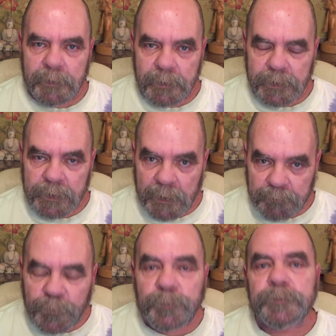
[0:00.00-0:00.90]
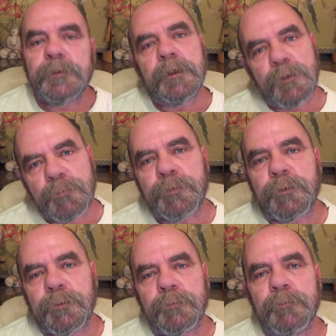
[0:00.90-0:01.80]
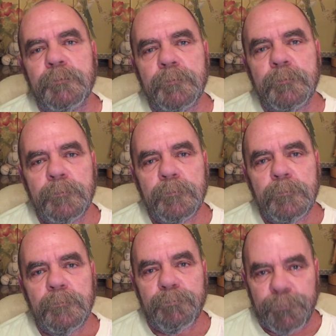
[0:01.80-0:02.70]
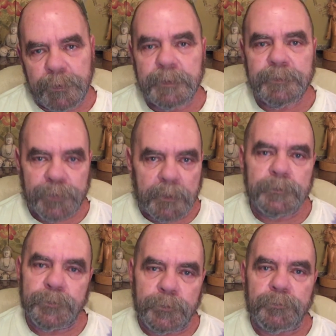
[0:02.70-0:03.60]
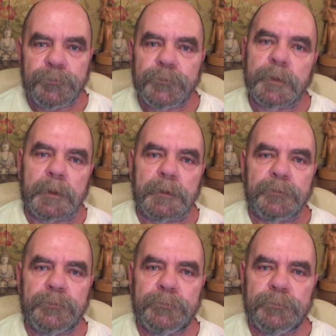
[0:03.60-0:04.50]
And I'm going to help her break that code silence.